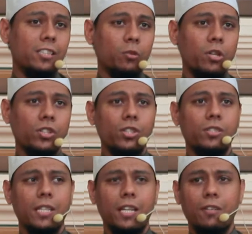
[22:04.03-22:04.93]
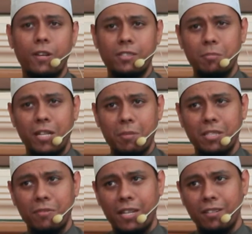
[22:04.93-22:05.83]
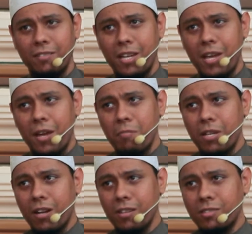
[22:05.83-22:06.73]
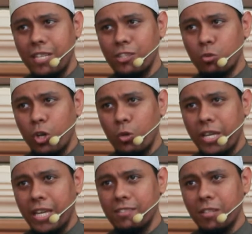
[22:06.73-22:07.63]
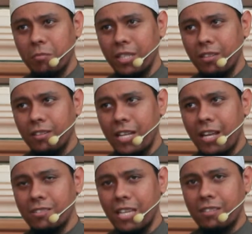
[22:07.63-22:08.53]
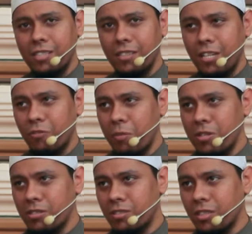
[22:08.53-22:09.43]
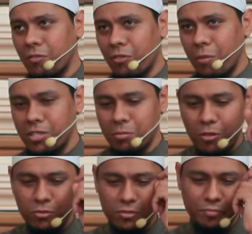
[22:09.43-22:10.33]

this situation, he said that the fasting becomes invalid because he is swallowing any something that has exited any from his from his mouth.